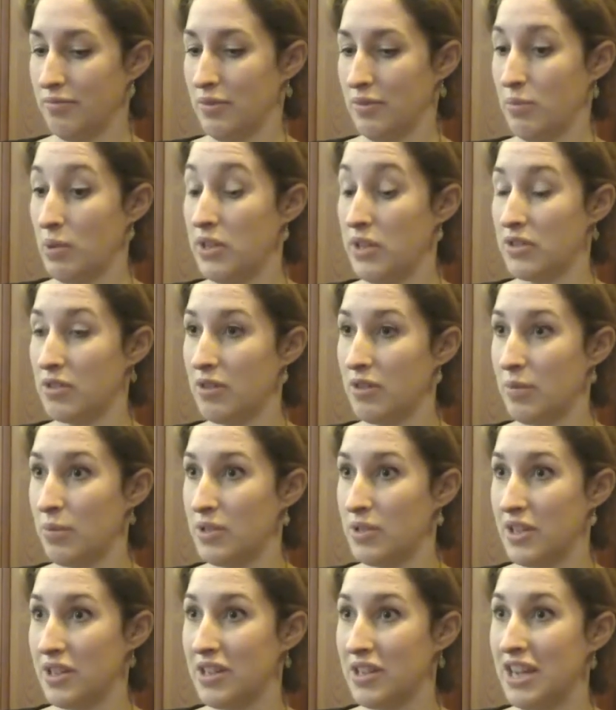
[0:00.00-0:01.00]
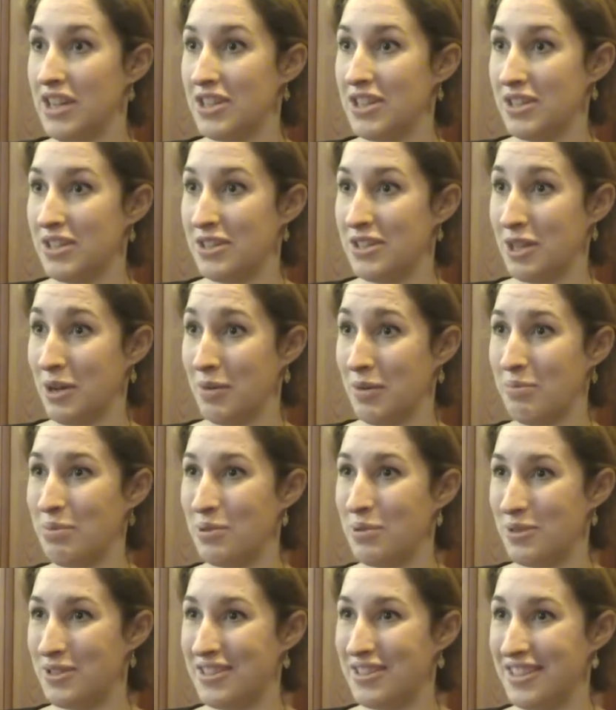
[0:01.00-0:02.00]
political representation is so
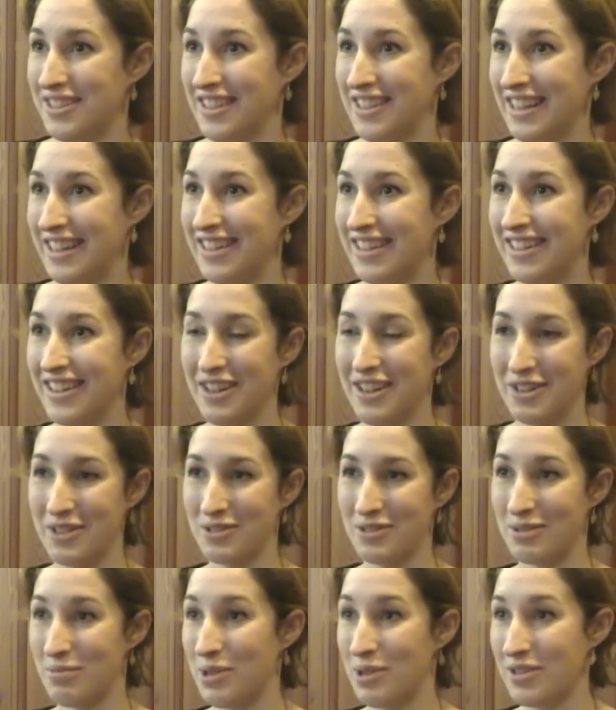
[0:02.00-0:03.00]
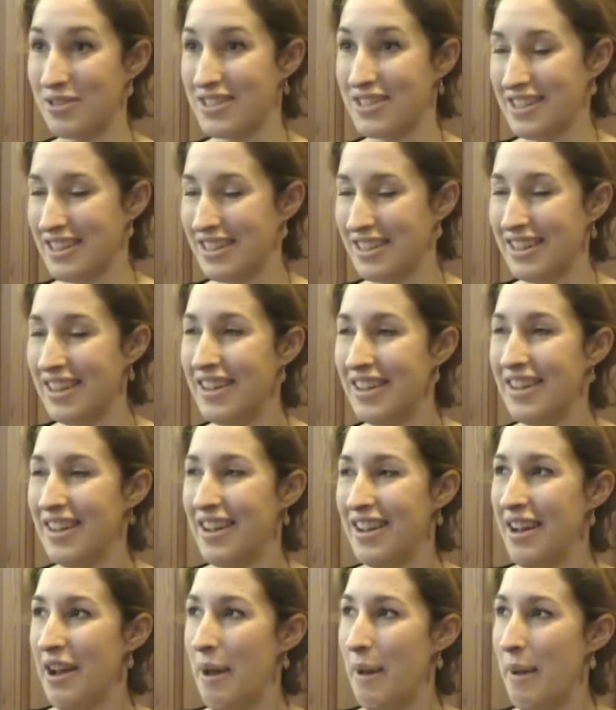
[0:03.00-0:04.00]
important in local democracy.
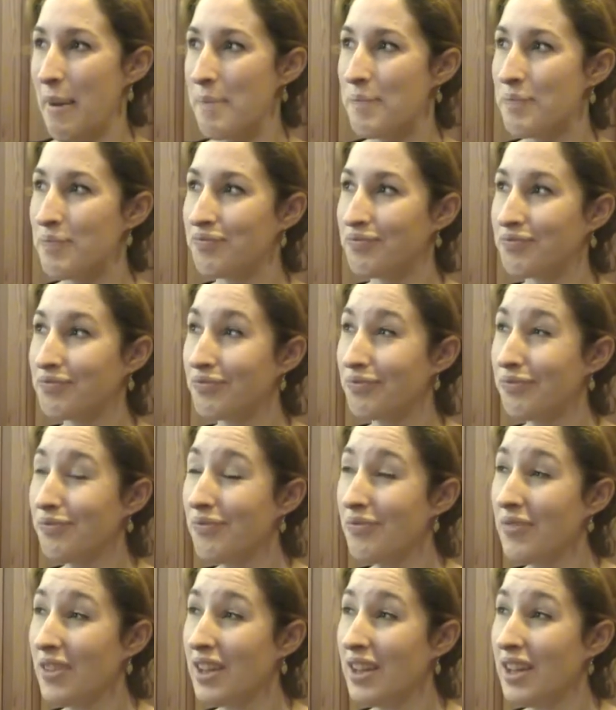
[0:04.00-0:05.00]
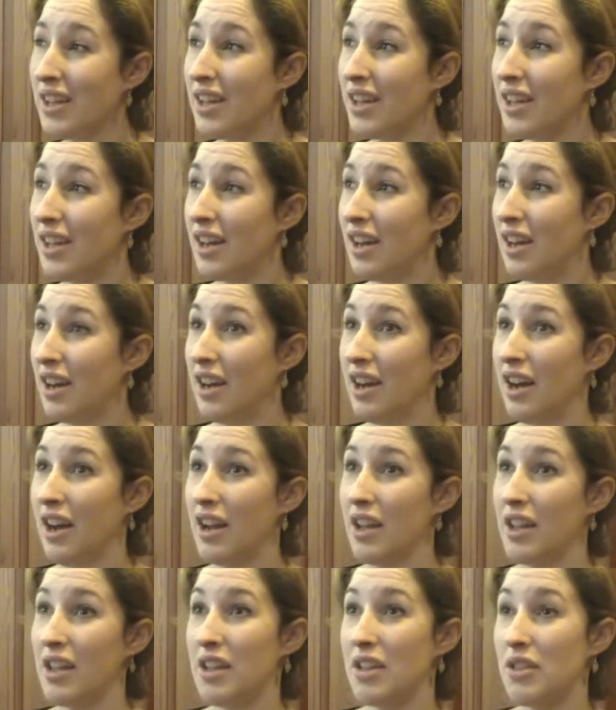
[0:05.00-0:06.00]

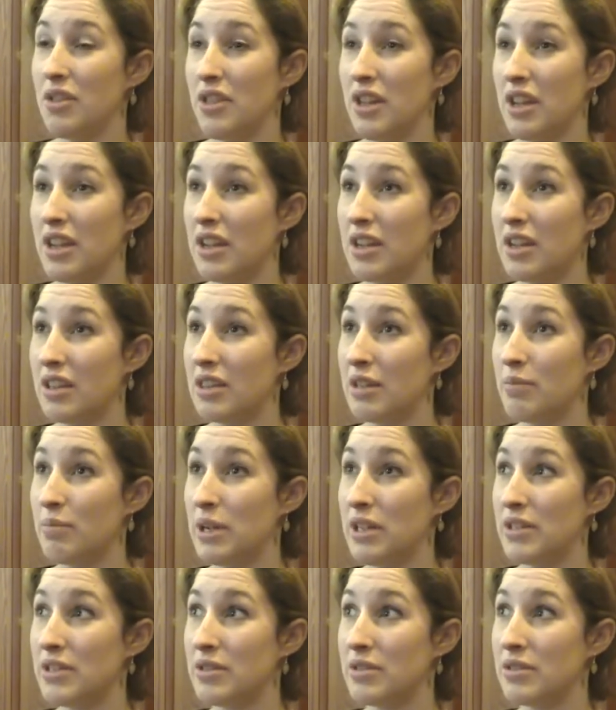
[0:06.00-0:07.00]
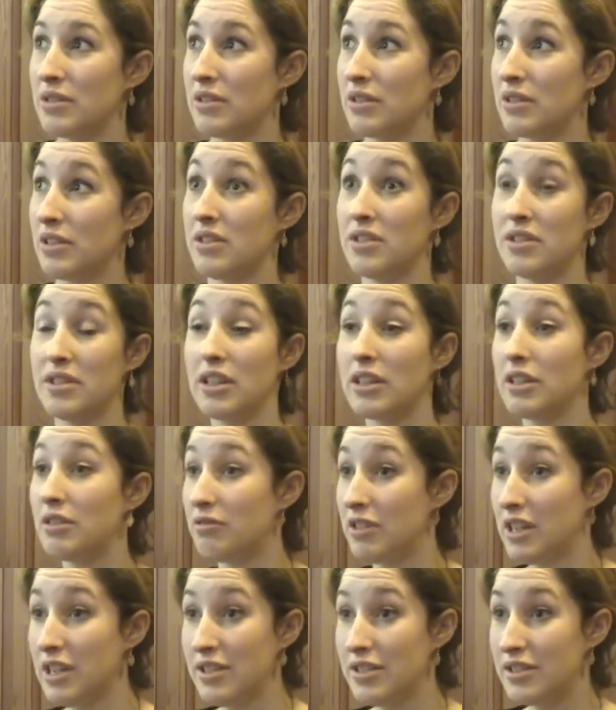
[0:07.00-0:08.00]
I think there's still a
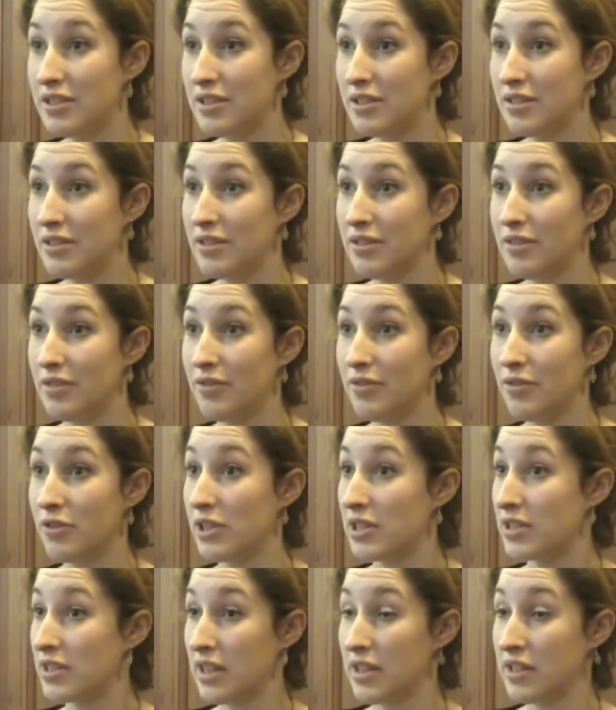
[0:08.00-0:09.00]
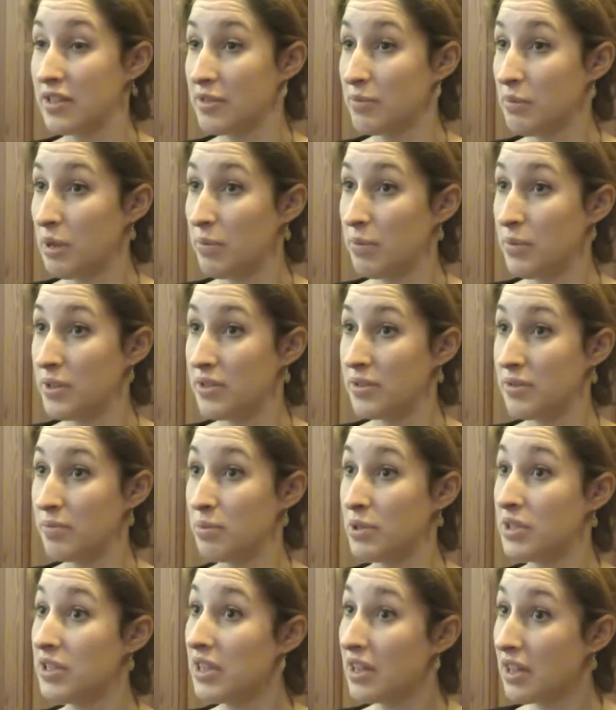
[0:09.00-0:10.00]
risk for executive members,
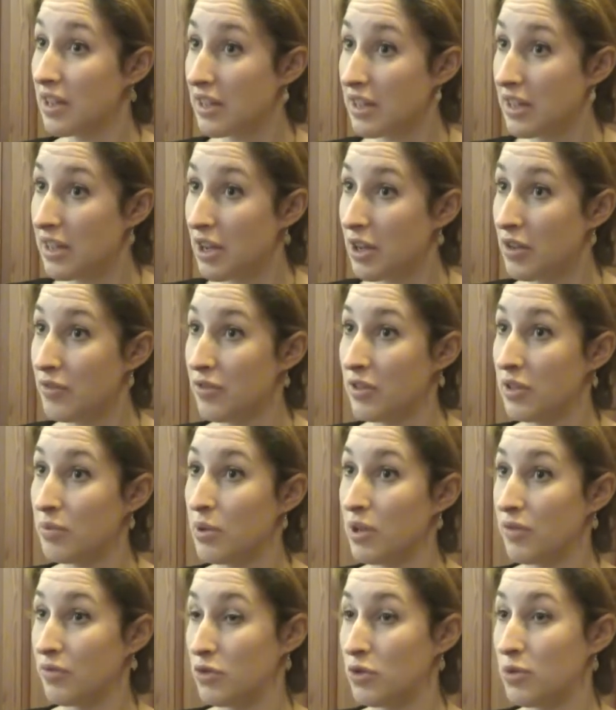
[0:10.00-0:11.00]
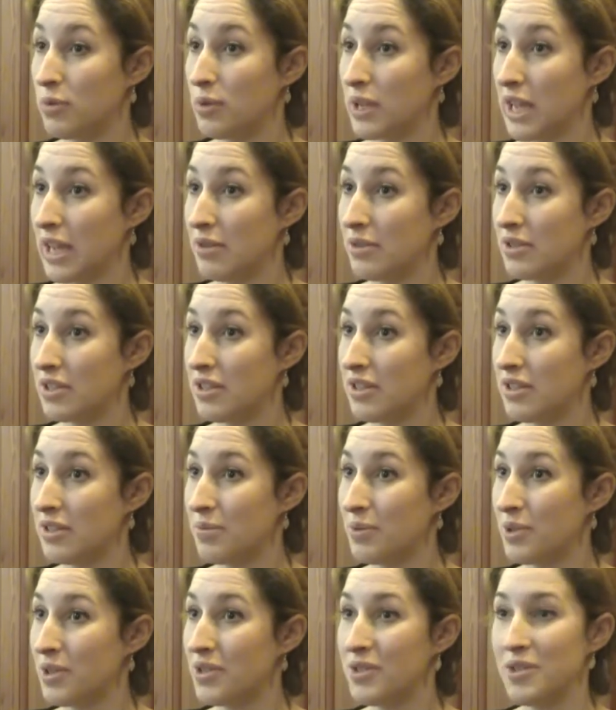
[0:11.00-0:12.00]
particularly over and above normal councillors,
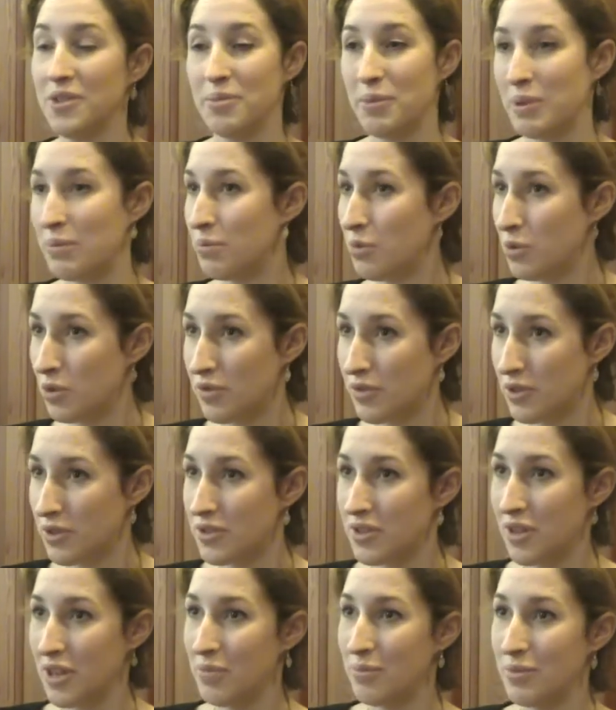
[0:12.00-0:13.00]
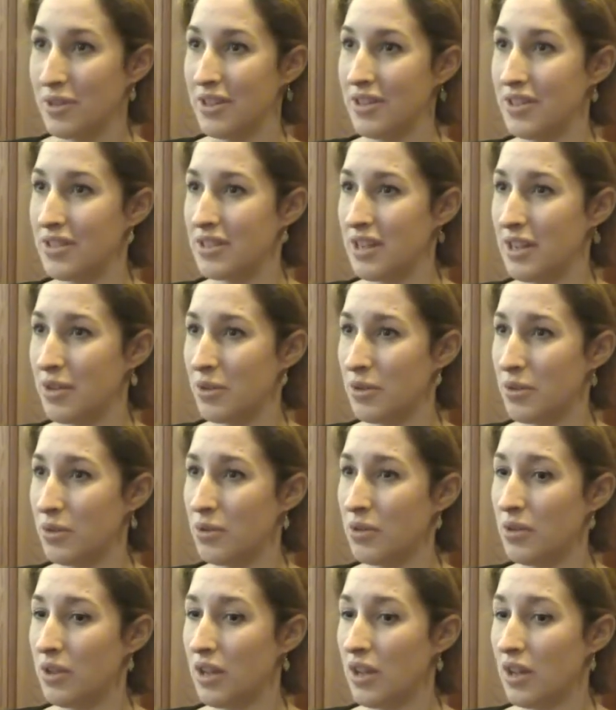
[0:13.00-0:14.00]
because you spend more of your time in the town
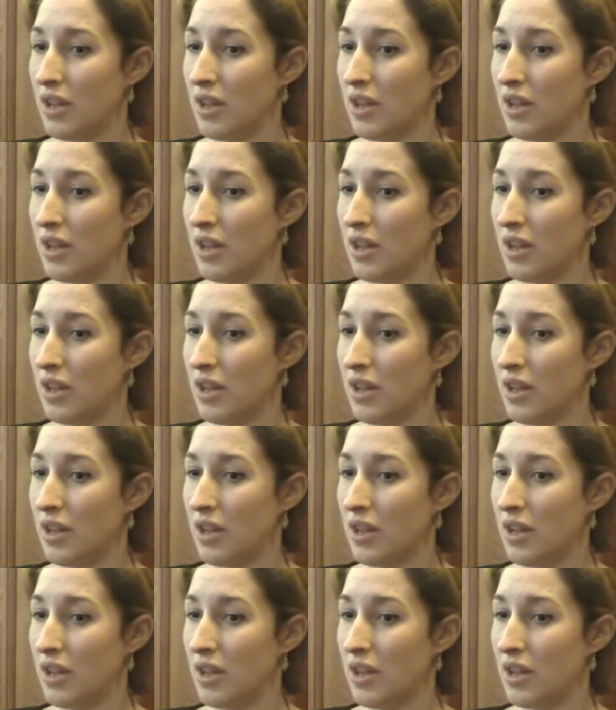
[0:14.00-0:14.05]
hall. I